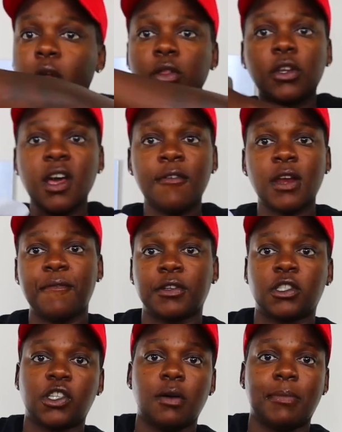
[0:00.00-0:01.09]
The devil not gonna
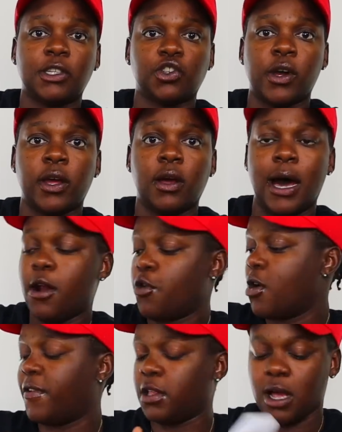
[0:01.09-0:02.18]
steal my joy. I don't
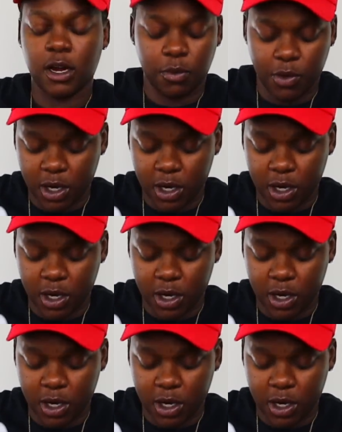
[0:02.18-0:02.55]
know if he thought he